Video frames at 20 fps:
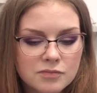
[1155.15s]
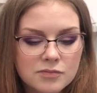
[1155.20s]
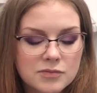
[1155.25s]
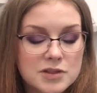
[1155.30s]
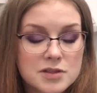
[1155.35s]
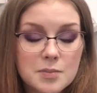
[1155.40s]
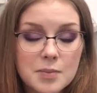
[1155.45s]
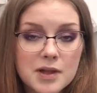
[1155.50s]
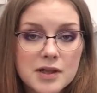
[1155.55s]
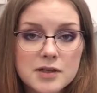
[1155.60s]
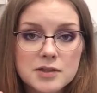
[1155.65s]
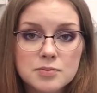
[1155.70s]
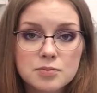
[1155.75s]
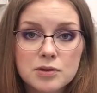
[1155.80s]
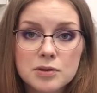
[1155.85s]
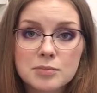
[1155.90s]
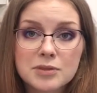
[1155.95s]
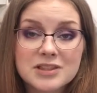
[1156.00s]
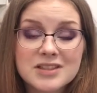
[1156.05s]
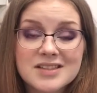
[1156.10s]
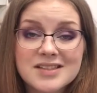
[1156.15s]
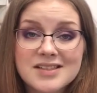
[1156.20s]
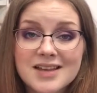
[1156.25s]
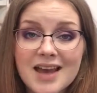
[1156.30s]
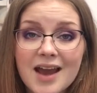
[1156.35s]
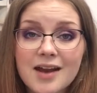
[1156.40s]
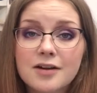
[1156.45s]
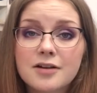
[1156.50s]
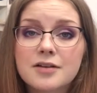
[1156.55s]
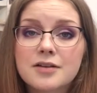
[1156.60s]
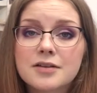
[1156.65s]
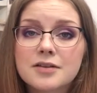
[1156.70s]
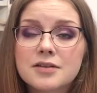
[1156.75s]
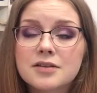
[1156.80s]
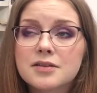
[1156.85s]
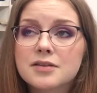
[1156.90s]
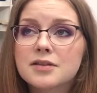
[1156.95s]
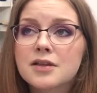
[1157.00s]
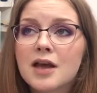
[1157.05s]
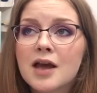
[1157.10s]
Isabella is pretty much
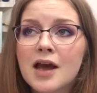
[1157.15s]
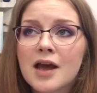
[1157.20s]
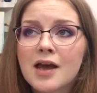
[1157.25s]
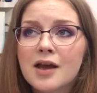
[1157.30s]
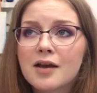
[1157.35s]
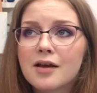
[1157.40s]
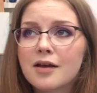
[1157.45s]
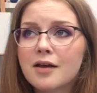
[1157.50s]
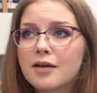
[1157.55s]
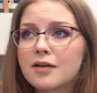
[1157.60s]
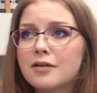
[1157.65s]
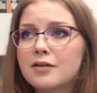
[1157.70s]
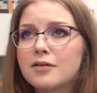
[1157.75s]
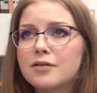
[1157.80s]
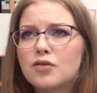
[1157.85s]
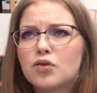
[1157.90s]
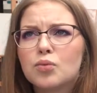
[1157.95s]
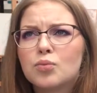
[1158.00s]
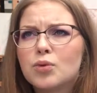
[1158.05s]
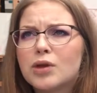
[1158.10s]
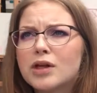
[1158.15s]
scandalous in